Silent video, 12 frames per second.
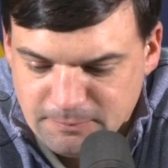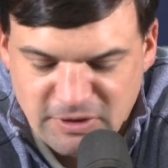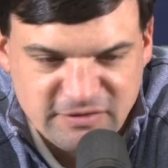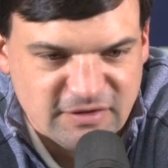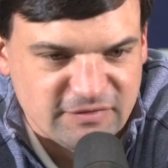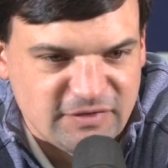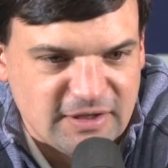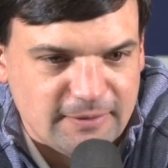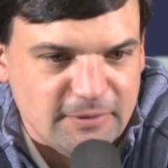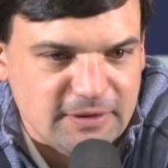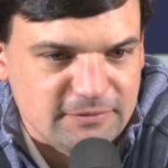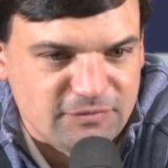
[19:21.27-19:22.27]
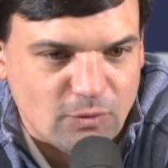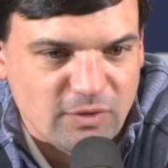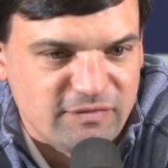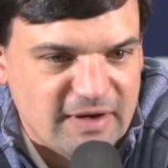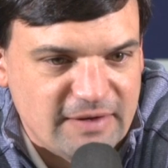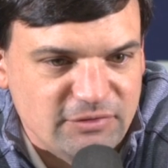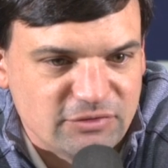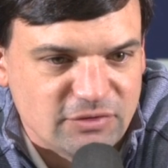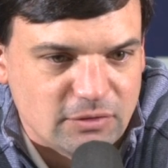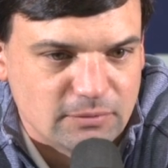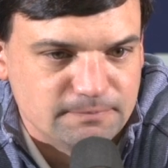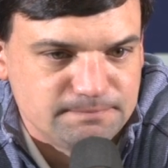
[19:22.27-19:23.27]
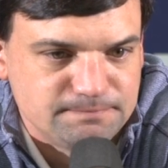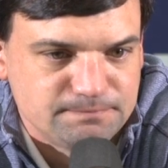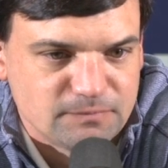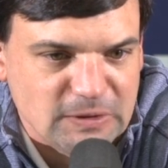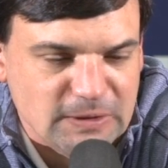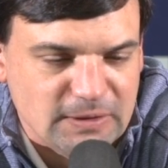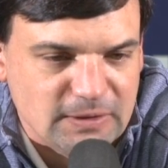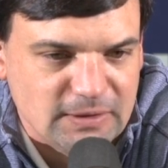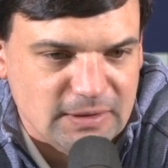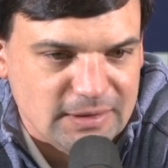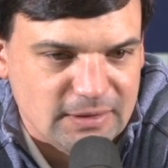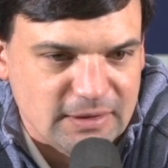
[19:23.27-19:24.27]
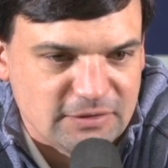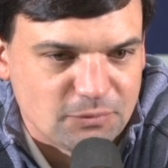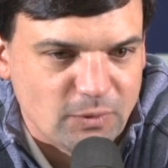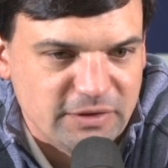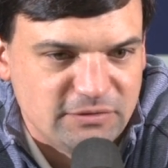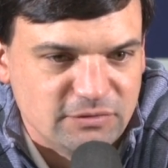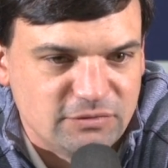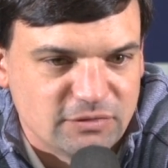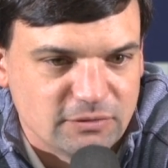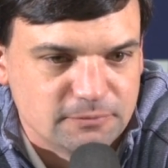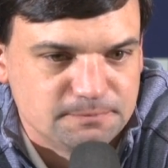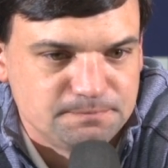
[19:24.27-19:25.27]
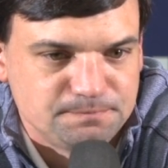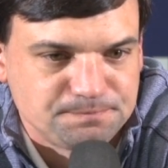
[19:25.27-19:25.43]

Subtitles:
But a tough time, man. He's 45 years old, and that's way too soon.